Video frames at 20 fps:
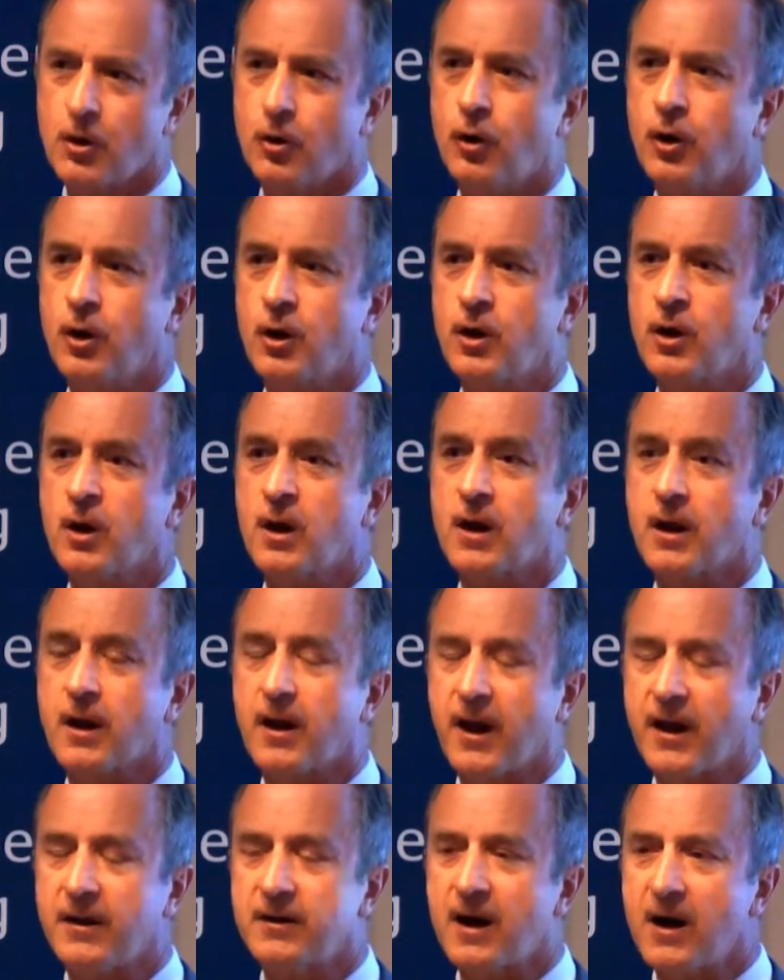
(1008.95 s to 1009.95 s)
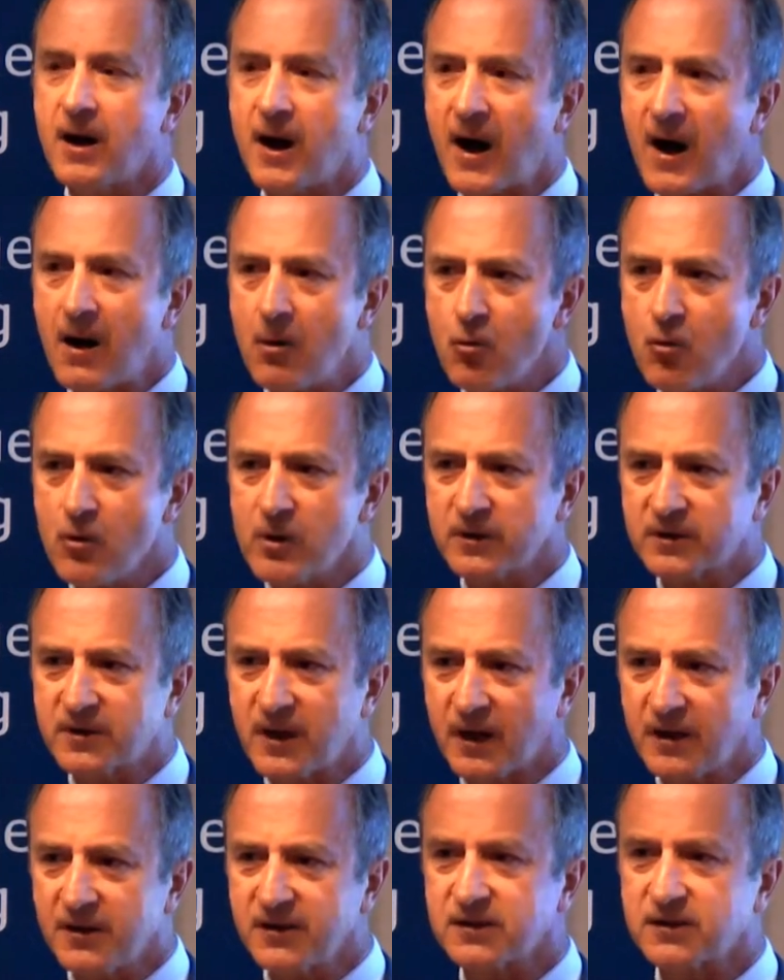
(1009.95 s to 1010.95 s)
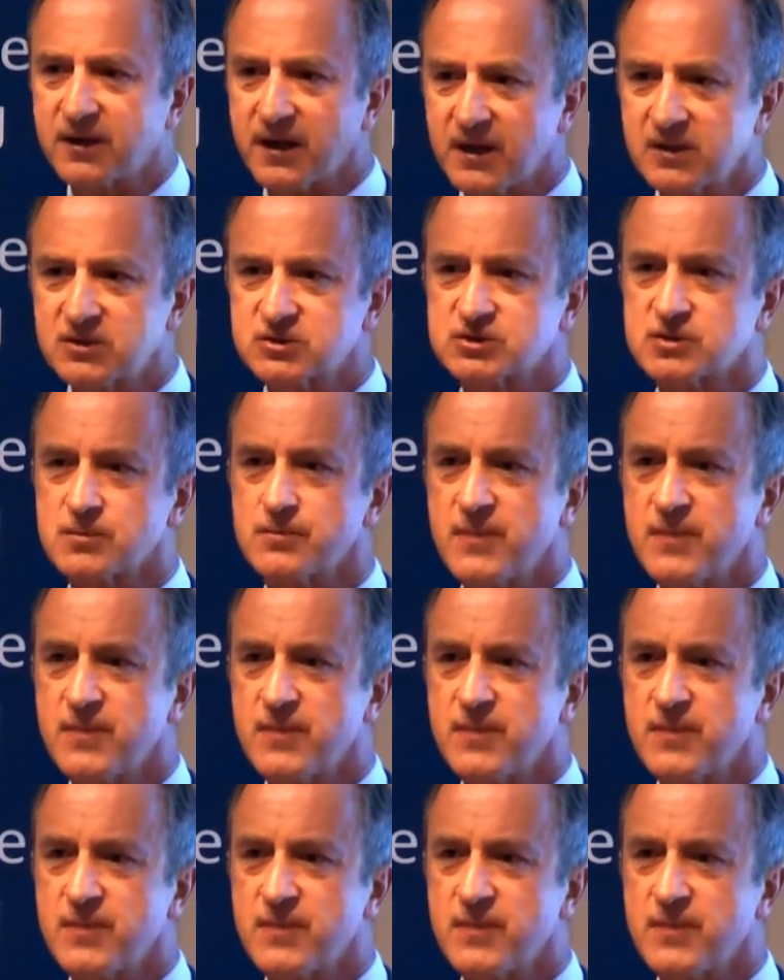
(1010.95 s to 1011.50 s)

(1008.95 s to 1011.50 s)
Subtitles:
And how does that